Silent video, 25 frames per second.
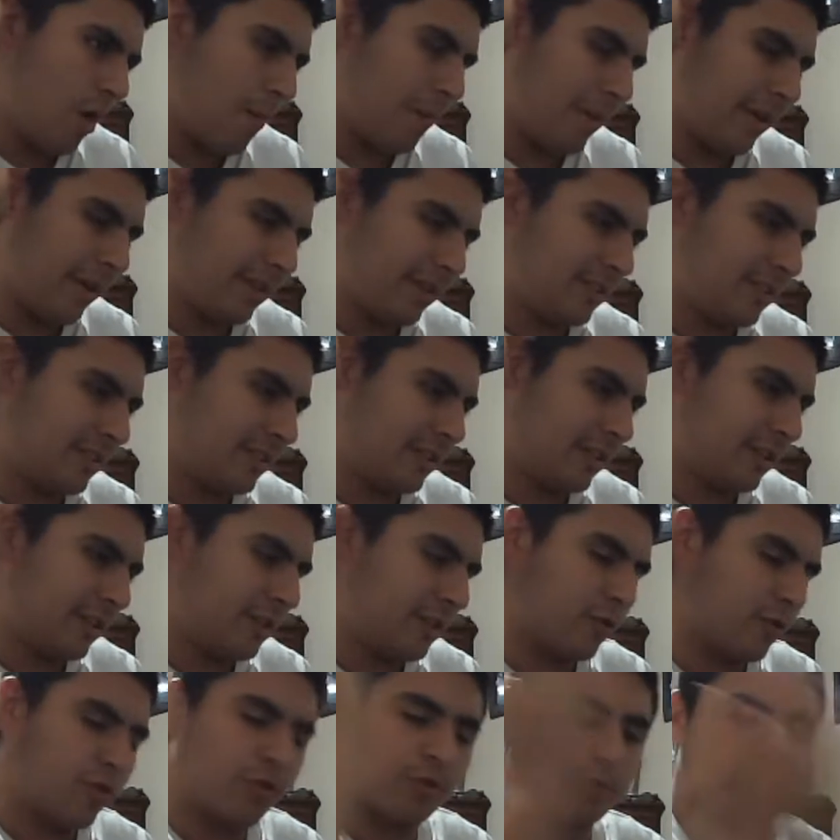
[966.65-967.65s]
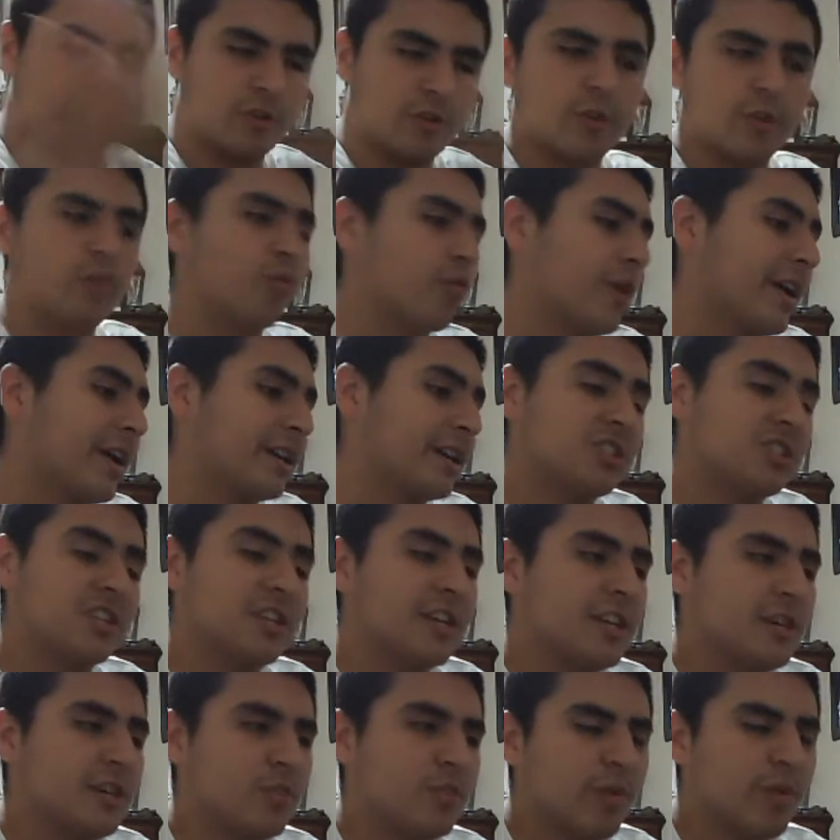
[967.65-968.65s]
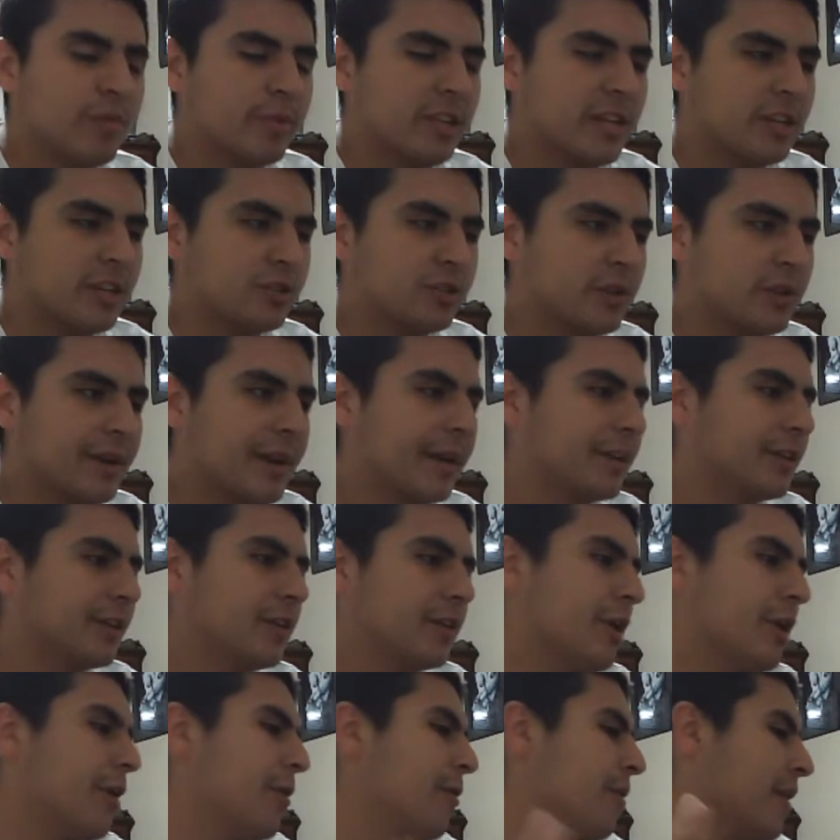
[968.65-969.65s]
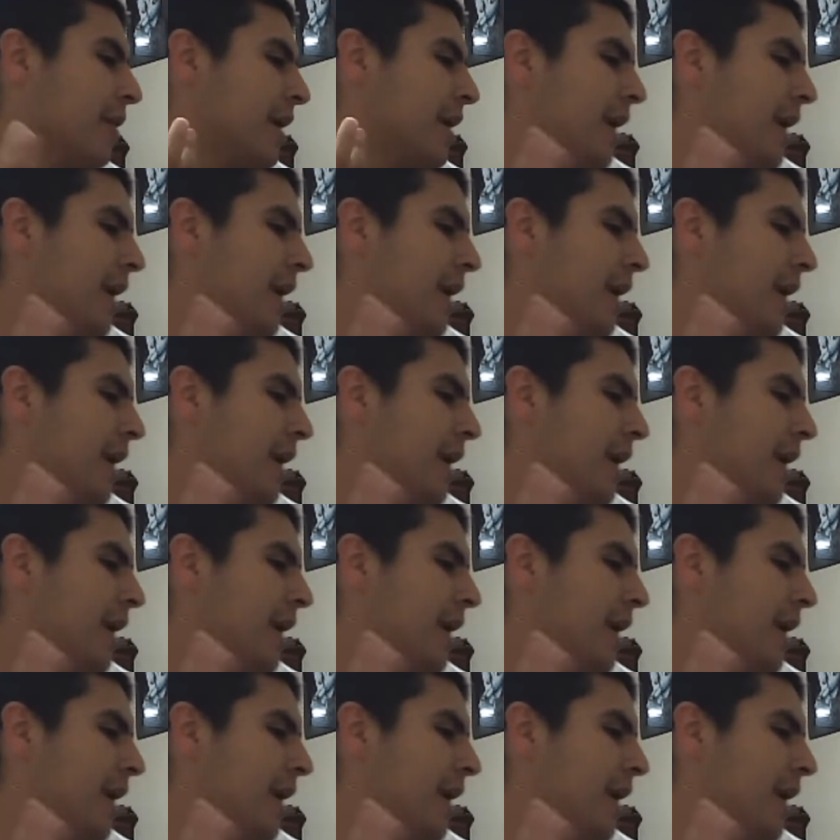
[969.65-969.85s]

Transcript: basically the, the direction he went with that track, you know.